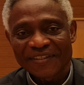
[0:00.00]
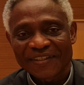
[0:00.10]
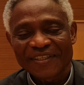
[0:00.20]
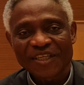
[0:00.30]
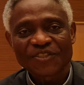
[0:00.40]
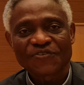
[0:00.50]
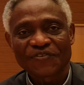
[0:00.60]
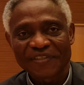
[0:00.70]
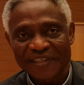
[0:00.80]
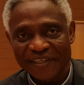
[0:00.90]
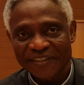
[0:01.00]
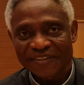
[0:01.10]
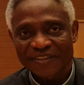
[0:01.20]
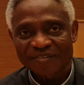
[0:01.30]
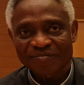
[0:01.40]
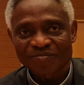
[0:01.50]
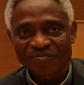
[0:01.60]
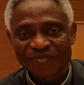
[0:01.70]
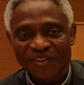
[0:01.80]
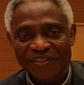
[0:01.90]
in the next 3 days,
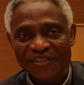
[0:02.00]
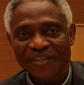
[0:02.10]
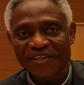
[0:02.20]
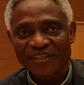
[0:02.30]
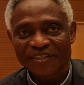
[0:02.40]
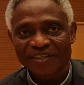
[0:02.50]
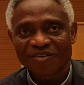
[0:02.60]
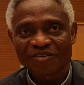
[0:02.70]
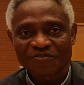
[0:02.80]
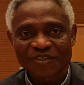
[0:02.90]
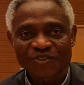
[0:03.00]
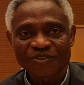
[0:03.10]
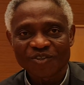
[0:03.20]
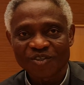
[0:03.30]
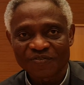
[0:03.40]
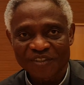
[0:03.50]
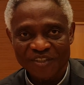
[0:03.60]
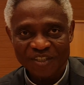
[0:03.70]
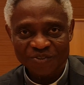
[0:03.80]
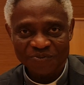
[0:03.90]
here in the conference hall of the
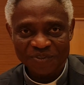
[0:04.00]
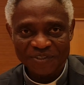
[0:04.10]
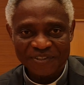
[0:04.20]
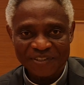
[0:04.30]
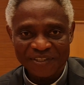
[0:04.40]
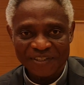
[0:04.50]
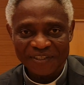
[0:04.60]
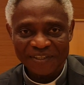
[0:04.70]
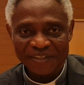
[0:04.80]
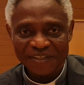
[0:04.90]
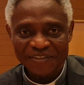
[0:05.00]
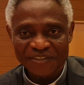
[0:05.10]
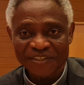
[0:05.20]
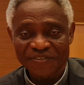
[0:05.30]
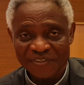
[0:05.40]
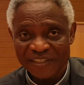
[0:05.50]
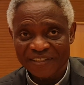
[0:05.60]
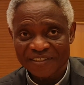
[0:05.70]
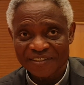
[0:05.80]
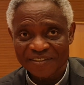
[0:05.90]
Jesuits
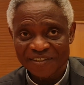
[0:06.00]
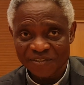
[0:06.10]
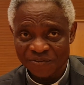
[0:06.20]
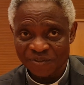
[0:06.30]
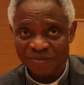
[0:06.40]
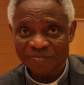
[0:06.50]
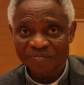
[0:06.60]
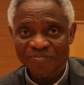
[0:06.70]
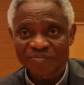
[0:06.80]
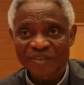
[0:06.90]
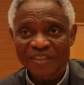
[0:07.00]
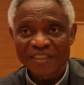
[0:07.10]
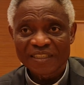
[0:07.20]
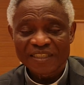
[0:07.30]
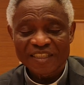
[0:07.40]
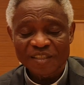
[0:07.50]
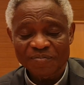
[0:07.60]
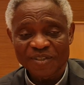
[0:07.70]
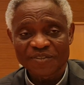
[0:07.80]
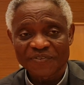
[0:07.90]
Generalate in Rome, the
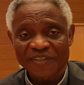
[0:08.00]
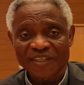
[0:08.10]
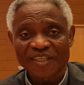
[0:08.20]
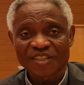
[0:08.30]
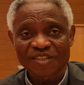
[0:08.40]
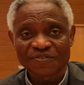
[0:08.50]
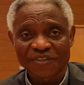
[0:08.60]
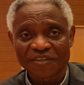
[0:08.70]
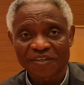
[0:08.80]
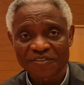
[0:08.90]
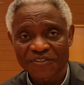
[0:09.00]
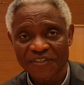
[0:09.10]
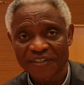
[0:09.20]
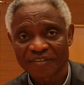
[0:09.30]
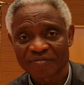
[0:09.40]
Pontifical Council for Culture